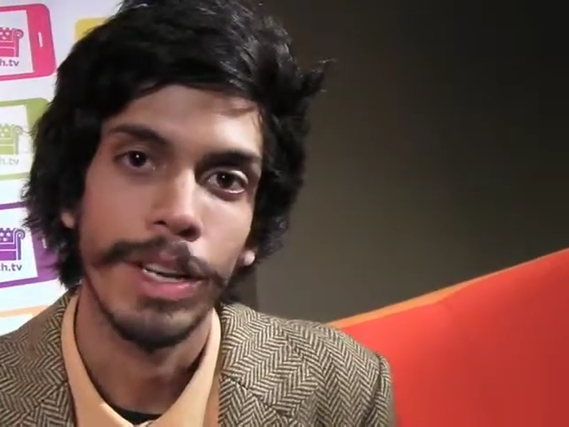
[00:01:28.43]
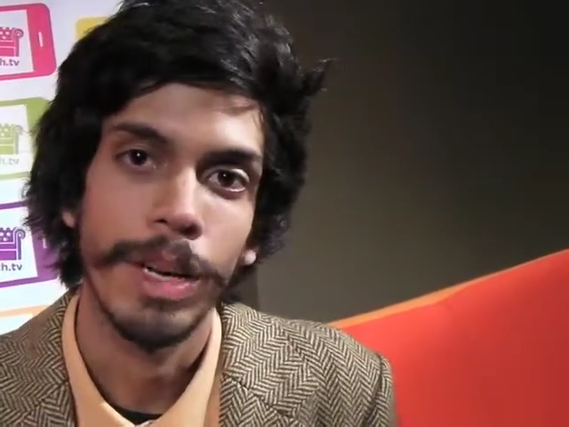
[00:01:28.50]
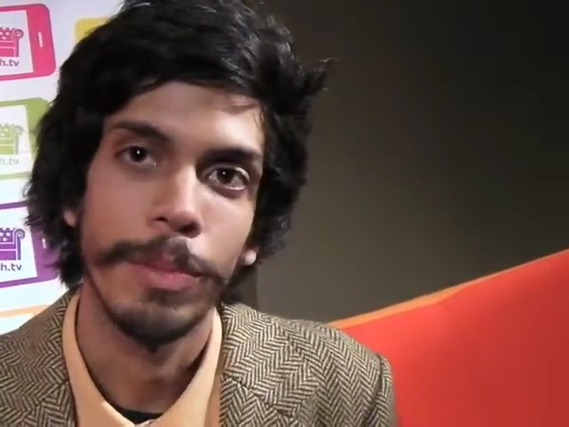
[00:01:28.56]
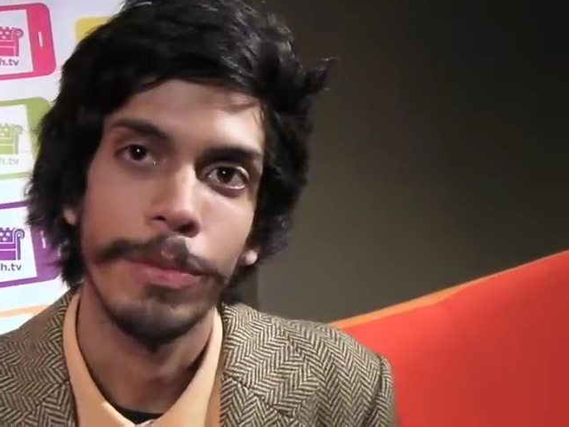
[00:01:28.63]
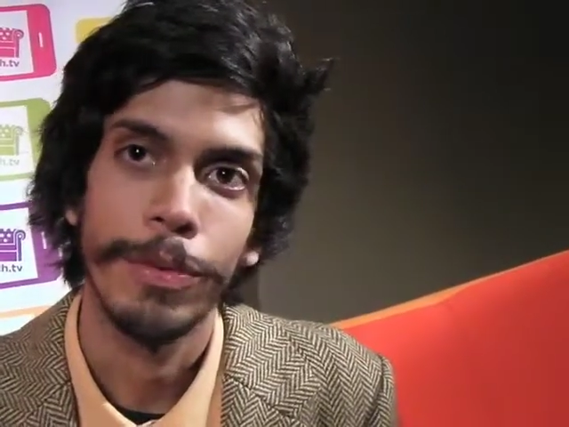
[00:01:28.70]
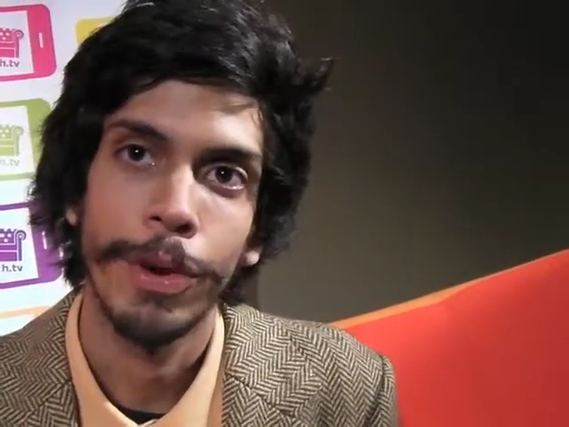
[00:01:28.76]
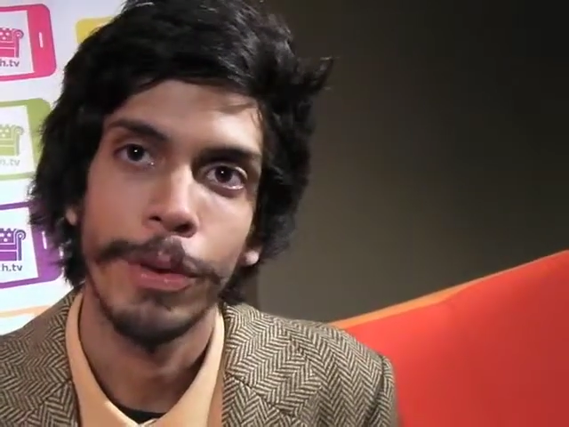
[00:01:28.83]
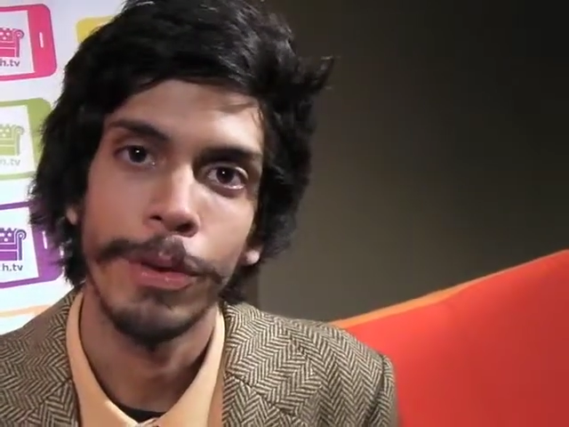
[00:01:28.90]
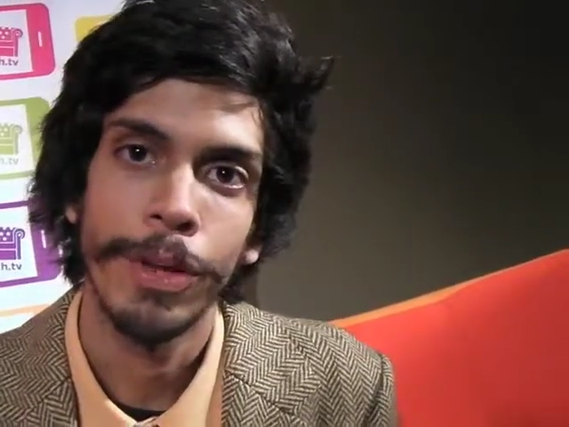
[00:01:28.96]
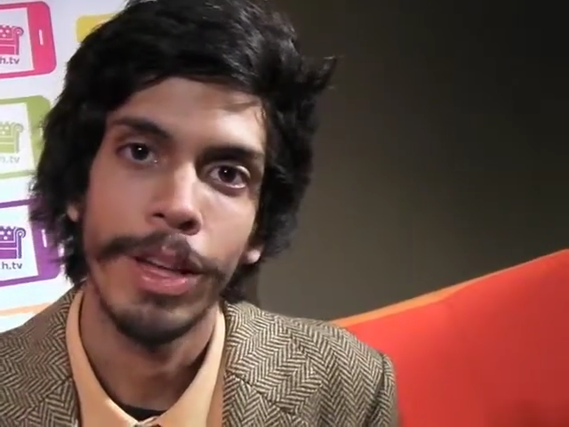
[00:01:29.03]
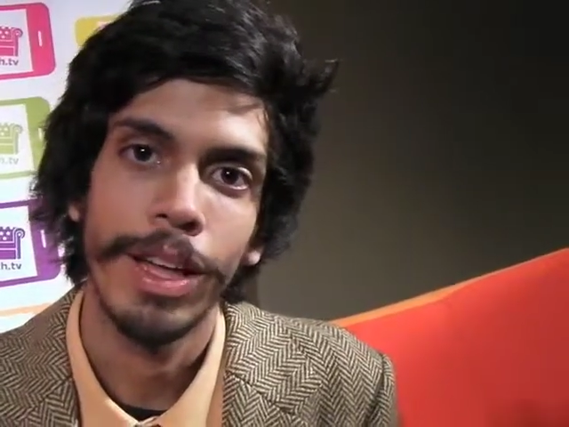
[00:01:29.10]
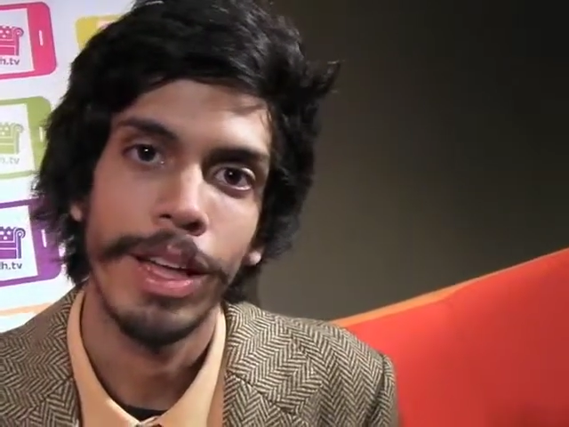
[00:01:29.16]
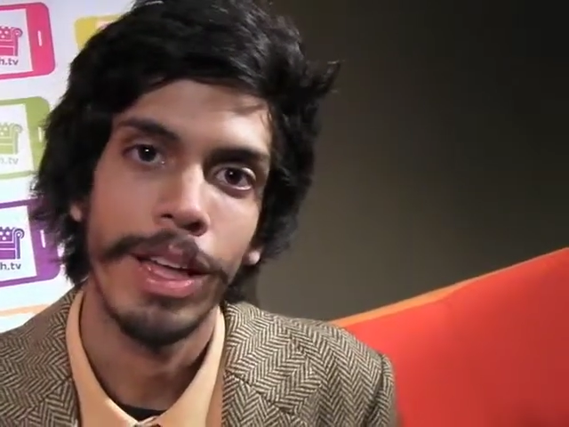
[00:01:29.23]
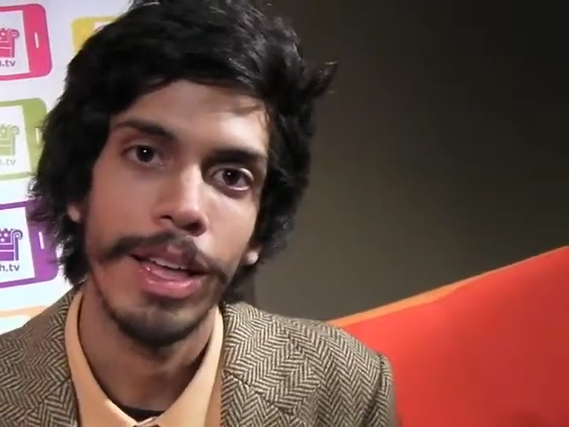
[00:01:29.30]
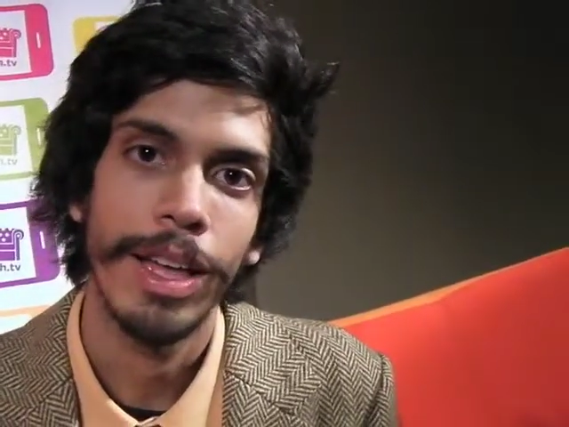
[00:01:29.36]
come from.
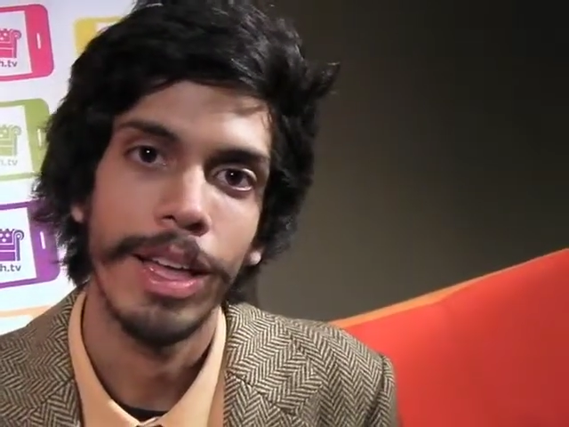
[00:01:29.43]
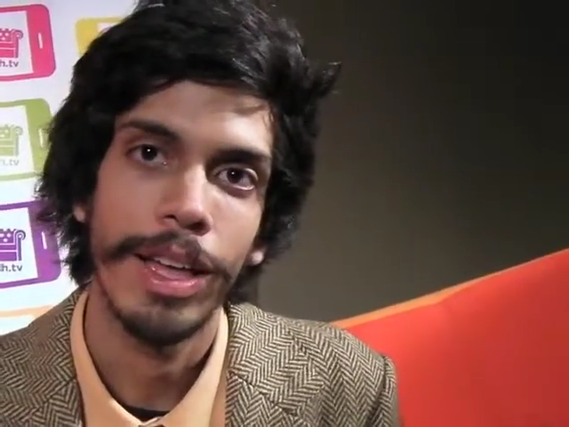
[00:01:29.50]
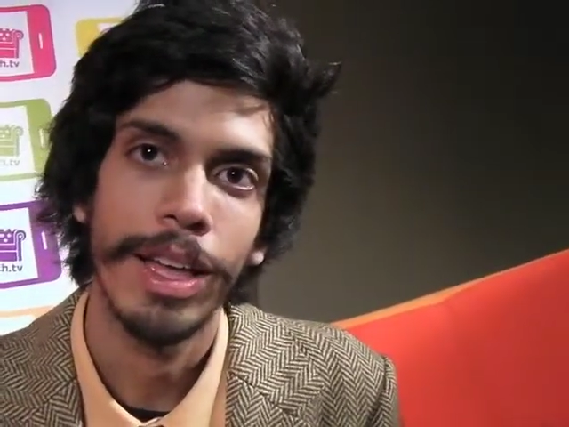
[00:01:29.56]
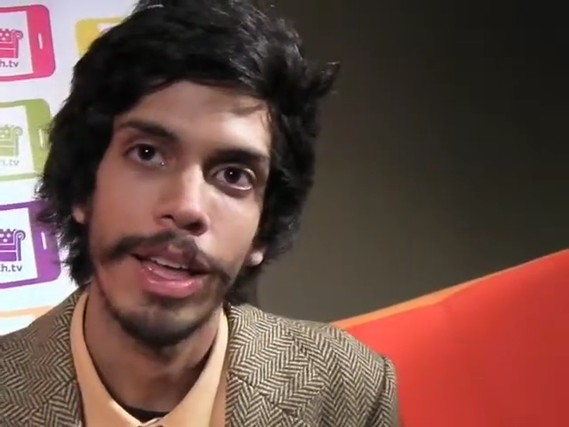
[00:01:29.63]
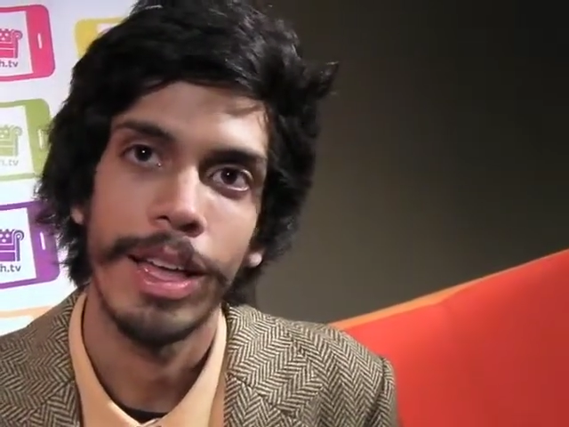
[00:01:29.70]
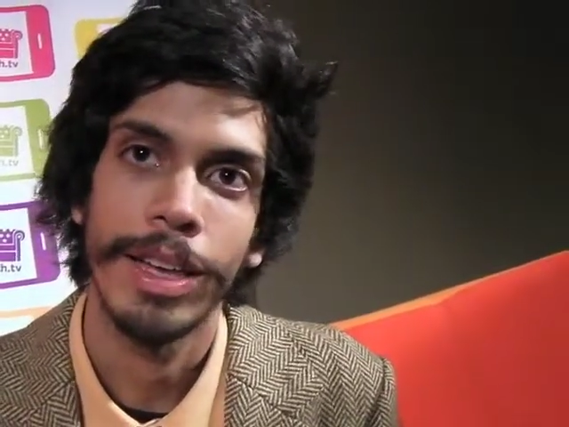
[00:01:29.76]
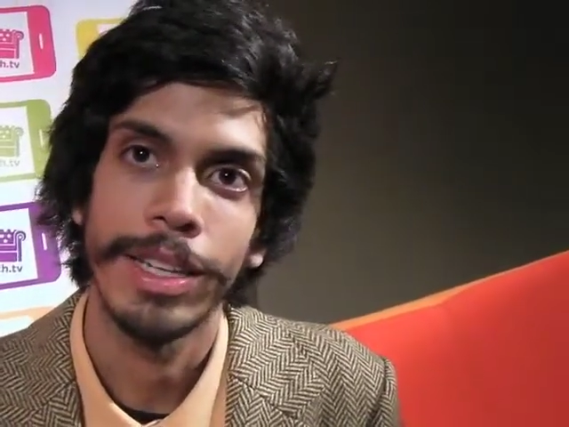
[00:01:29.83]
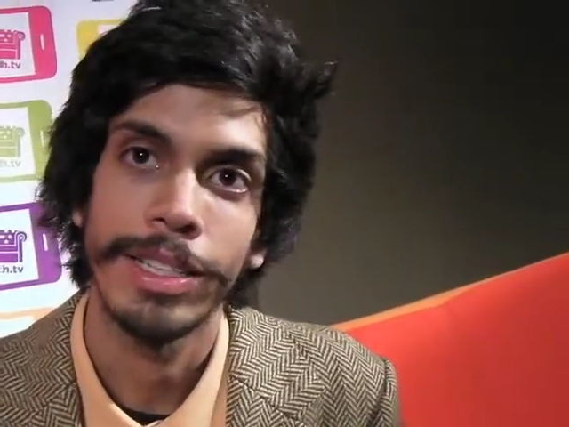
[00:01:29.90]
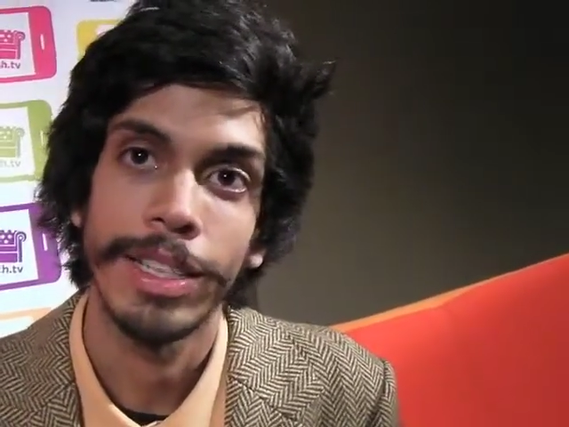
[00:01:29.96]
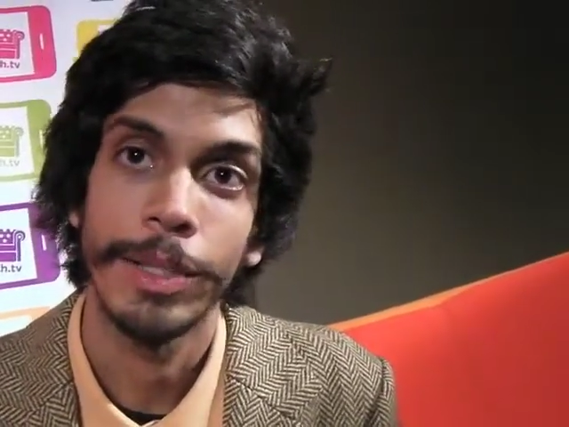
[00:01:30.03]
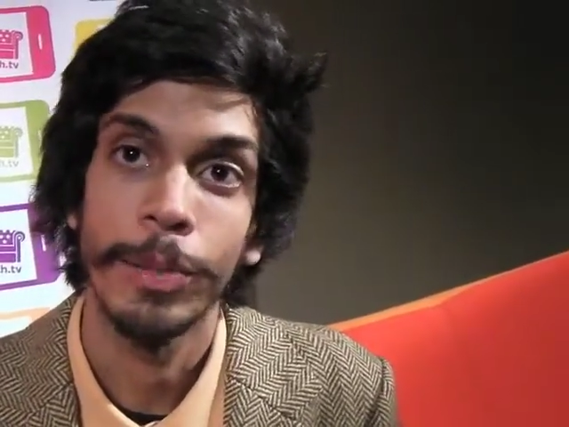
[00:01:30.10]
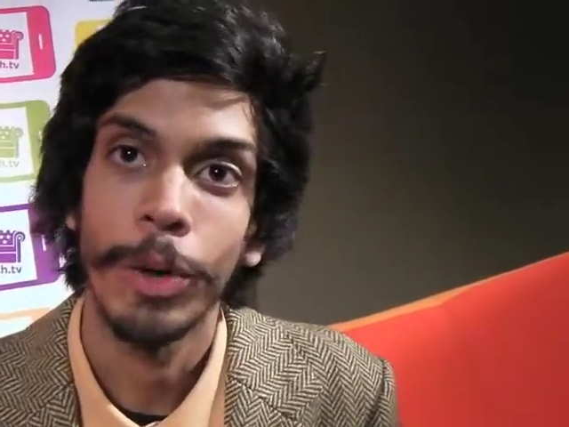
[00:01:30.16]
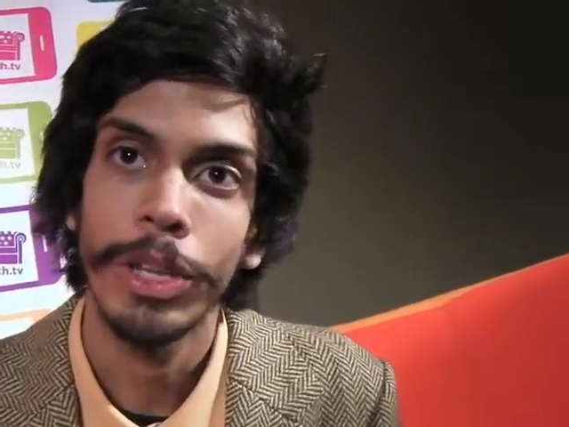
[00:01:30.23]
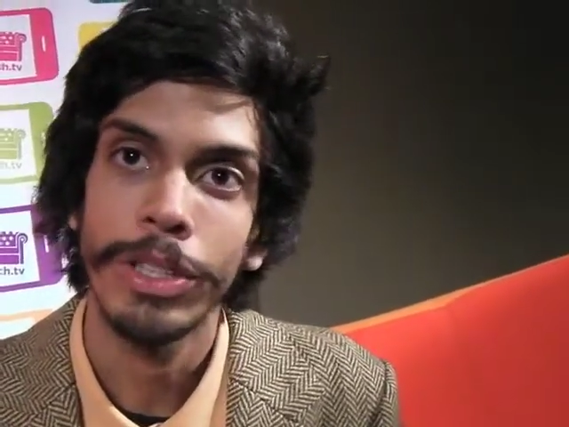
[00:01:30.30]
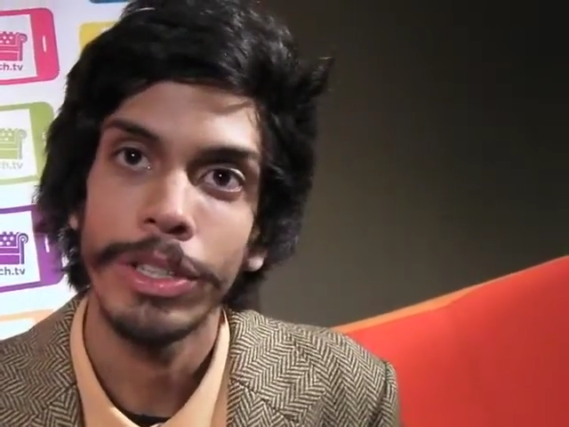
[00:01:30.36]
And I
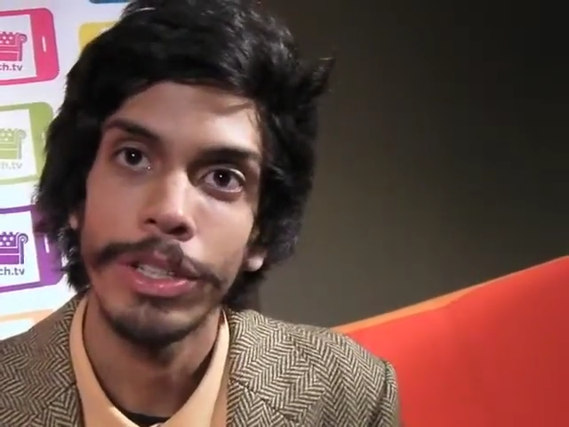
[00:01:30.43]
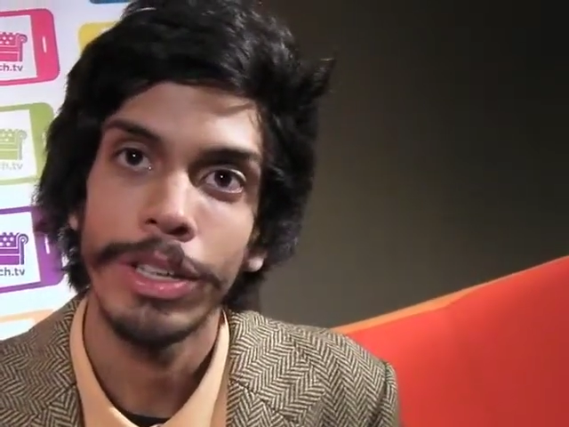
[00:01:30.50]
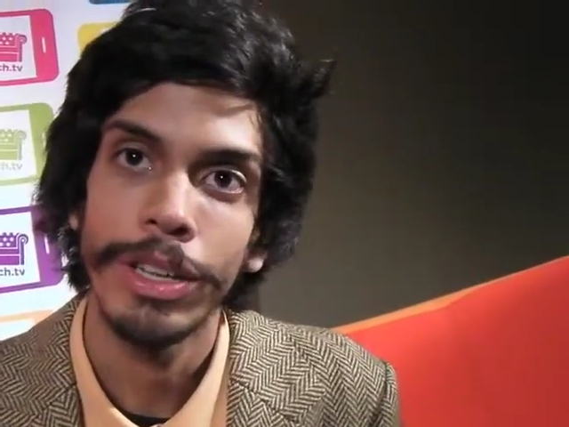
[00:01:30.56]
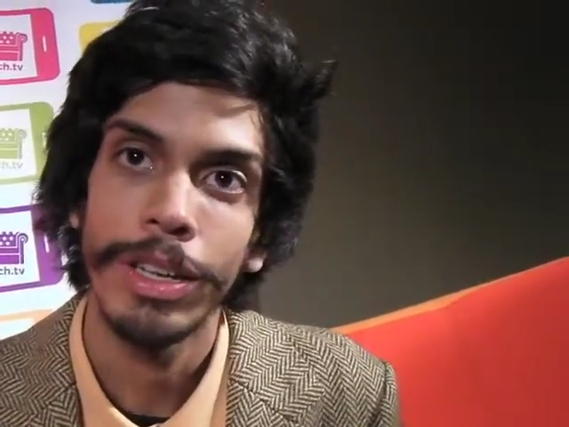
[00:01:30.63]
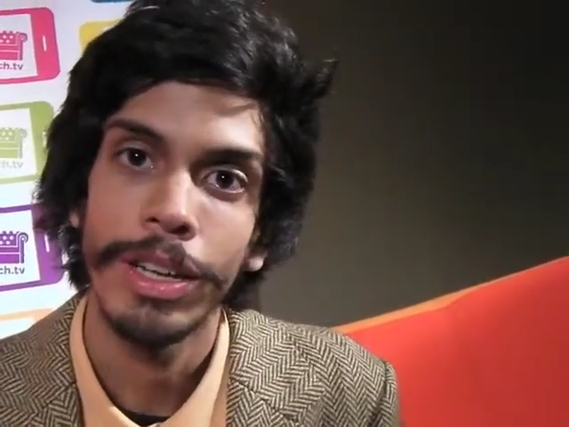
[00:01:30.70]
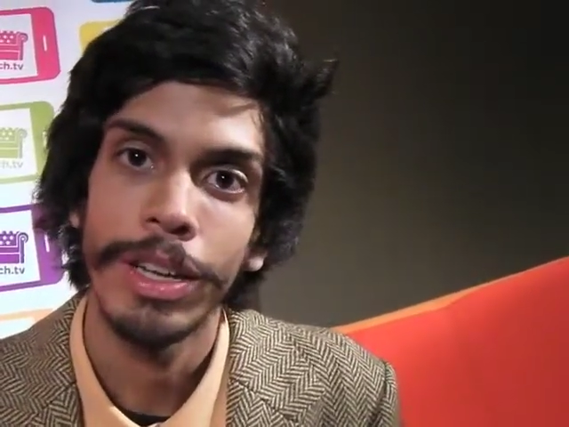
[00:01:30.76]
said water,